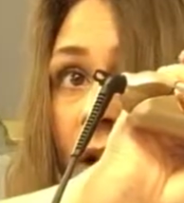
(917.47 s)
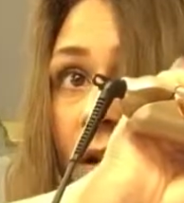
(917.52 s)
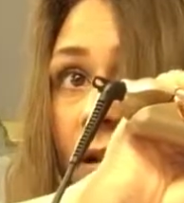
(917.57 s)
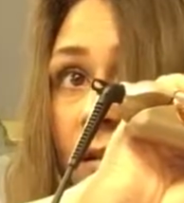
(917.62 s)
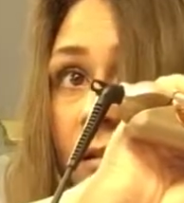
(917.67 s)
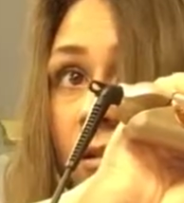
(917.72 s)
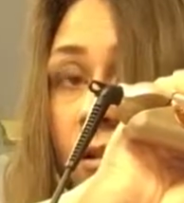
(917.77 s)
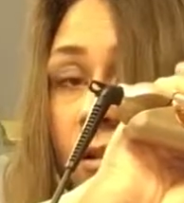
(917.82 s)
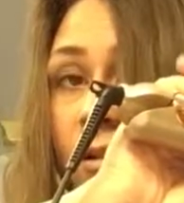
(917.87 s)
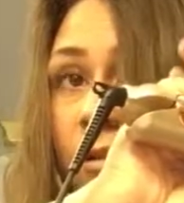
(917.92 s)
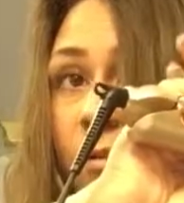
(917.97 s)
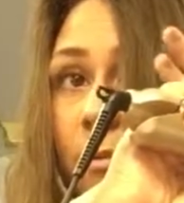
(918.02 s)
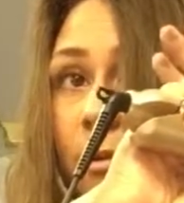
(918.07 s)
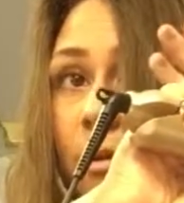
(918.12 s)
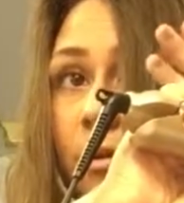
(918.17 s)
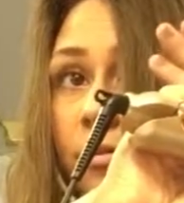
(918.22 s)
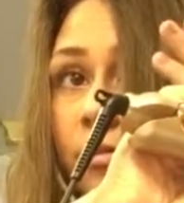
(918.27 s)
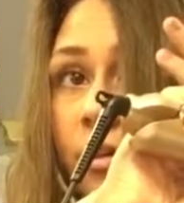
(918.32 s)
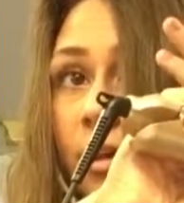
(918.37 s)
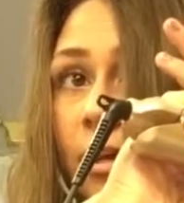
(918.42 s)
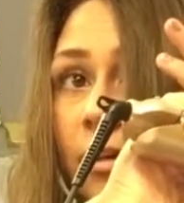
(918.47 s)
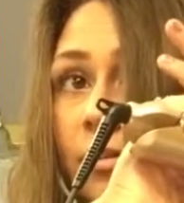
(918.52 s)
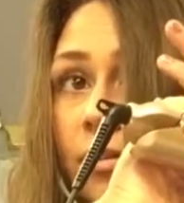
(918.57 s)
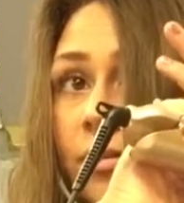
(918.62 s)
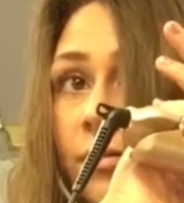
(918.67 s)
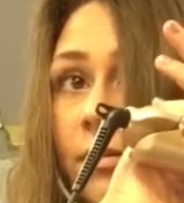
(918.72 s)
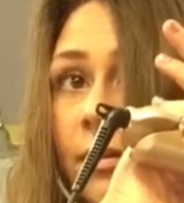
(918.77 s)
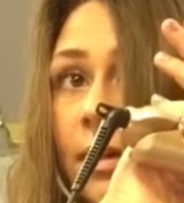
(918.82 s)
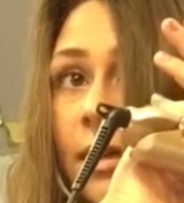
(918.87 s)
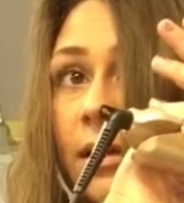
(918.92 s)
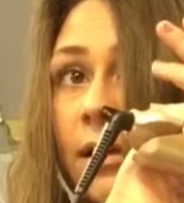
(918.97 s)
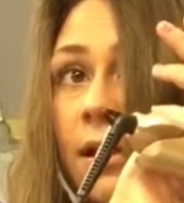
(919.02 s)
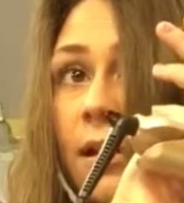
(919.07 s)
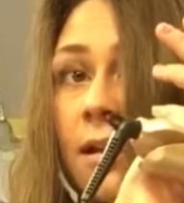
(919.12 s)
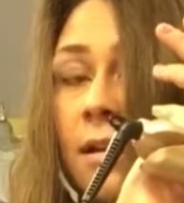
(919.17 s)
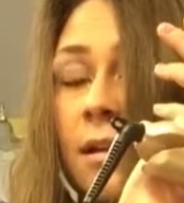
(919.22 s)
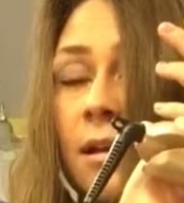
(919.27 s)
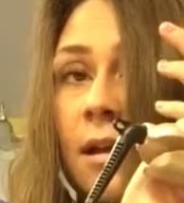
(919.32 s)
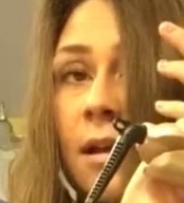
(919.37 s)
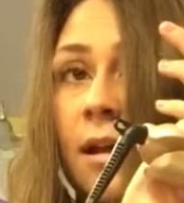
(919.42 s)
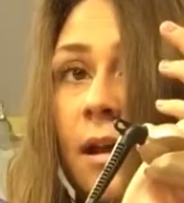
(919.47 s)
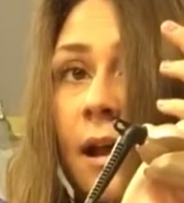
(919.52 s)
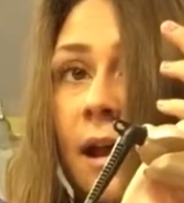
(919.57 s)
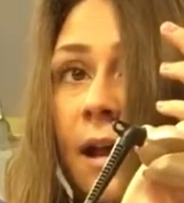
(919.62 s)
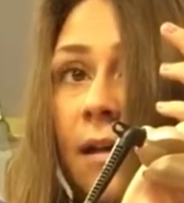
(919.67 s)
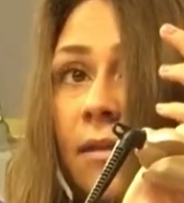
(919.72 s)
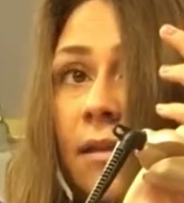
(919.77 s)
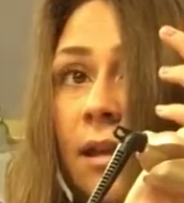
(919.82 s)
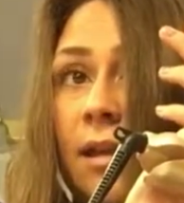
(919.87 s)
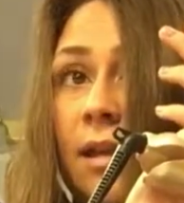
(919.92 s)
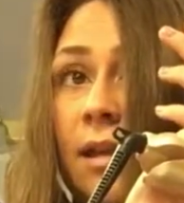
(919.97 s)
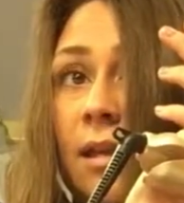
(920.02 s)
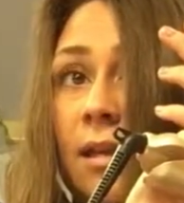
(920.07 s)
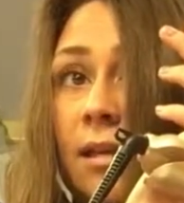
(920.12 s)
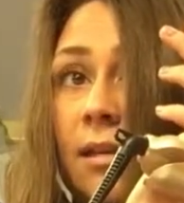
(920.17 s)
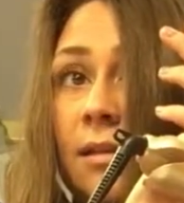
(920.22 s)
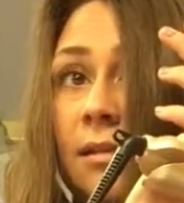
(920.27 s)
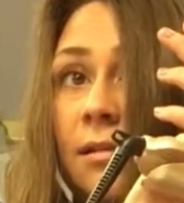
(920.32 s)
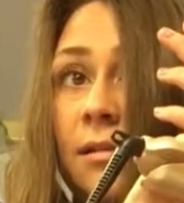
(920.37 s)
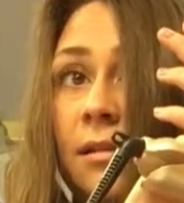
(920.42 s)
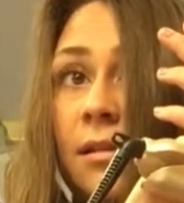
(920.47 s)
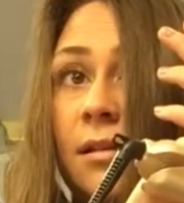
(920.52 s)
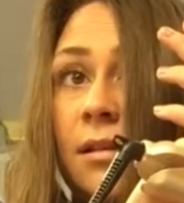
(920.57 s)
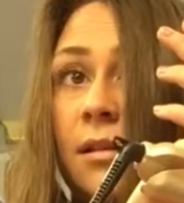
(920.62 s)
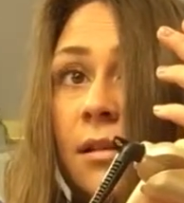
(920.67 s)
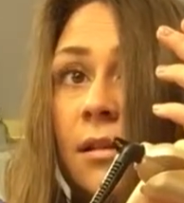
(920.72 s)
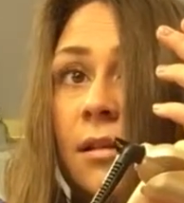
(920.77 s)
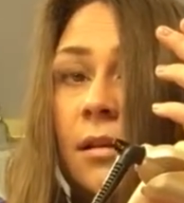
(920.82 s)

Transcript: I took the blow dryer to it at the end.